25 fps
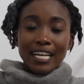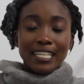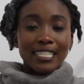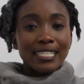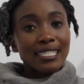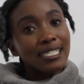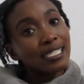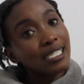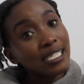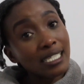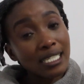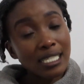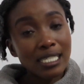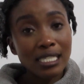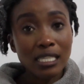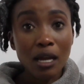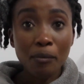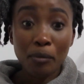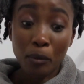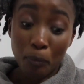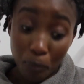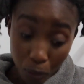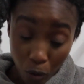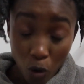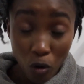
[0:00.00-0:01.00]
CD stamp
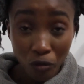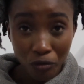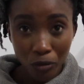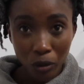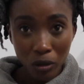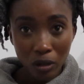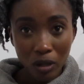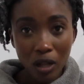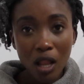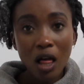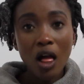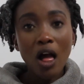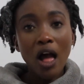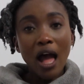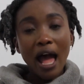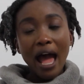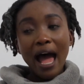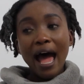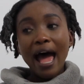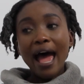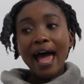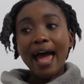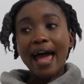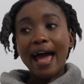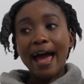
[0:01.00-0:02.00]
approval.
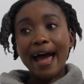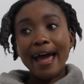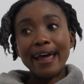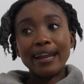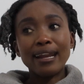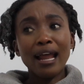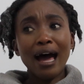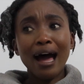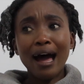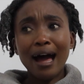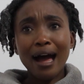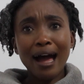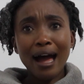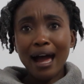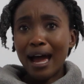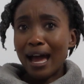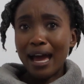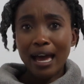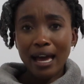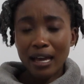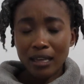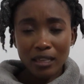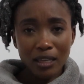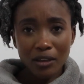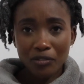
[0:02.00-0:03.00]
And
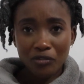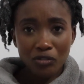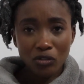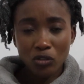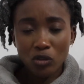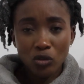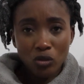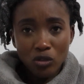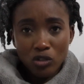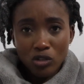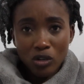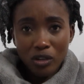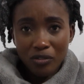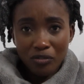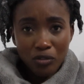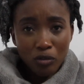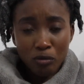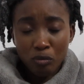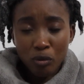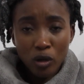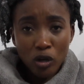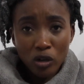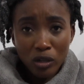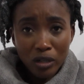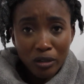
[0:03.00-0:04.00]
if you've
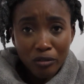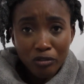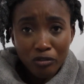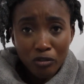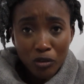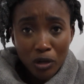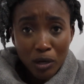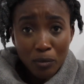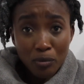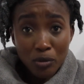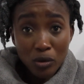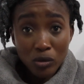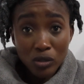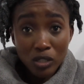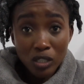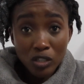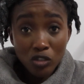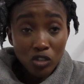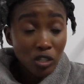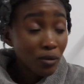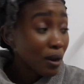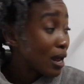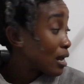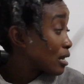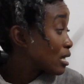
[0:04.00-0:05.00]
been looking for a protein
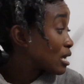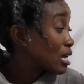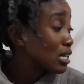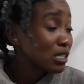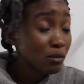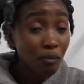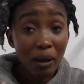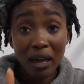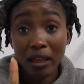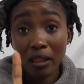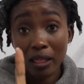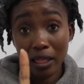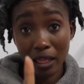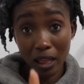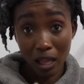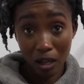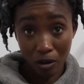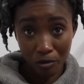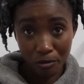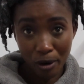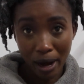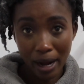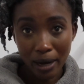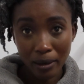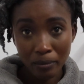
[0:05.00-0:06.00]
treatment, and here's my thing,
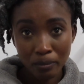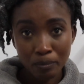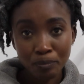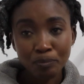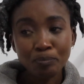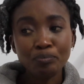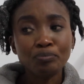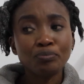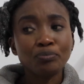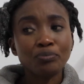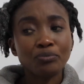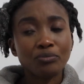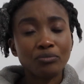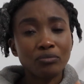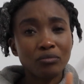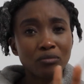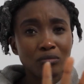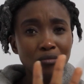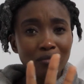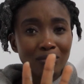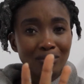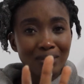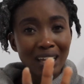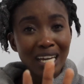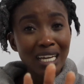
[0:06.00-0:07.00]
right?
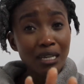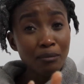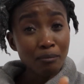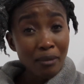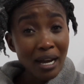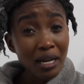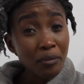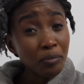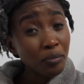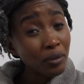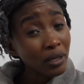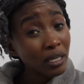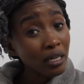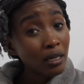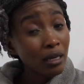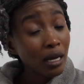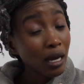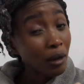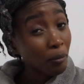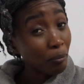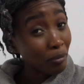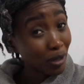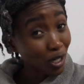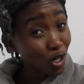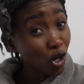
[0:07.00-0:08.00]
It might be a
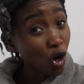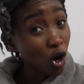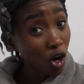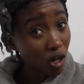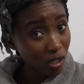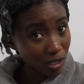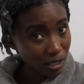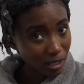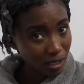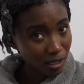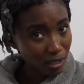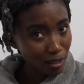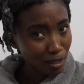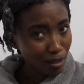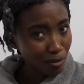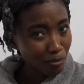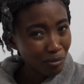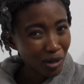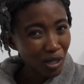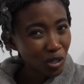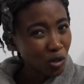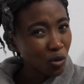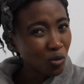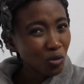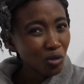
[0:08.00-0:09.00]
bit costly,
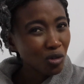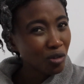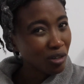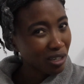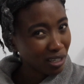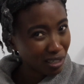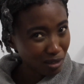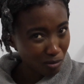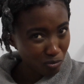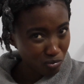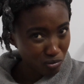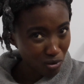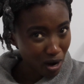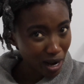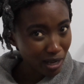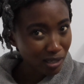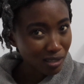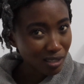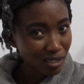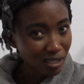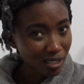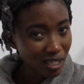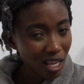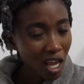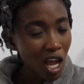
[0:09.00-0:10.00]
but don't look at the
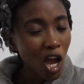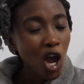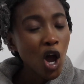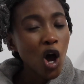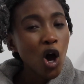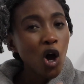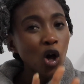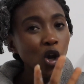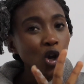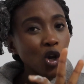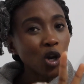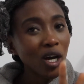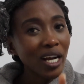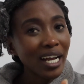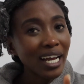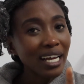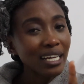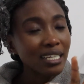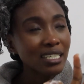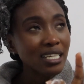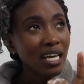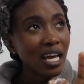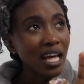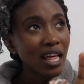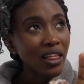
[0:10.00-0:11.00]
price. Look
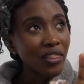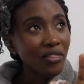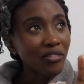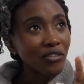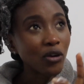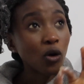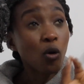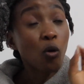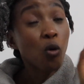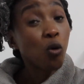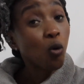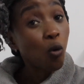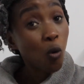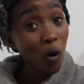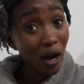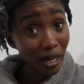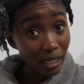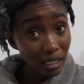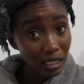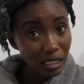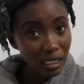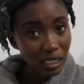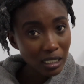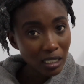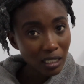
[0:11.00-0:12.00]
at the
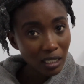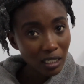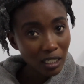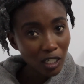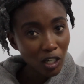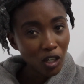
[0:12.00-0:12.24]
quality,